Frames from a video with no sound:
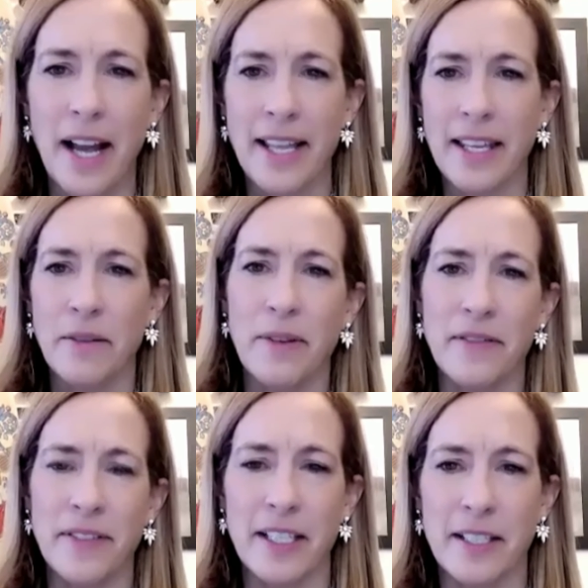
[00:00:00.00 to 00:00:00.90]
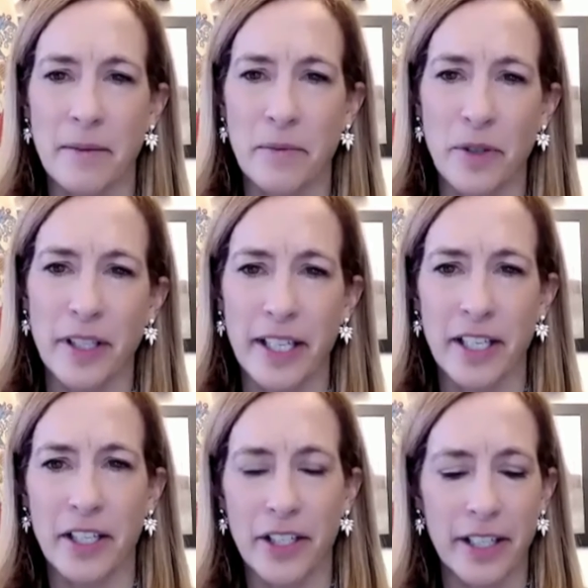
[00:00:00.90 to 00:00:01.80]
I think we've seen some really
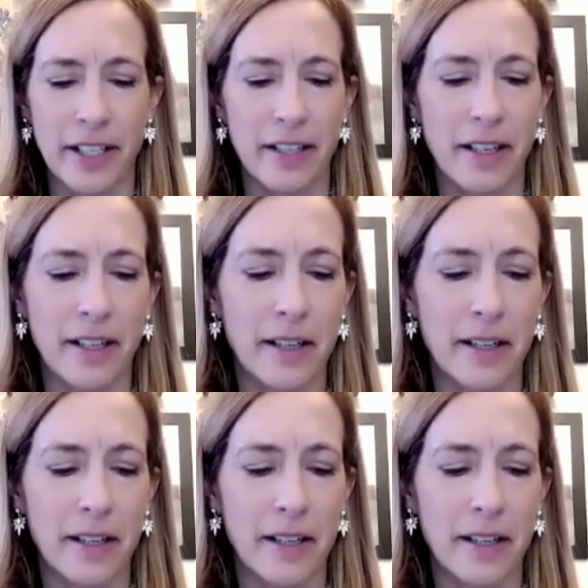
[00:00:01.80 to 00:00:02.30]
good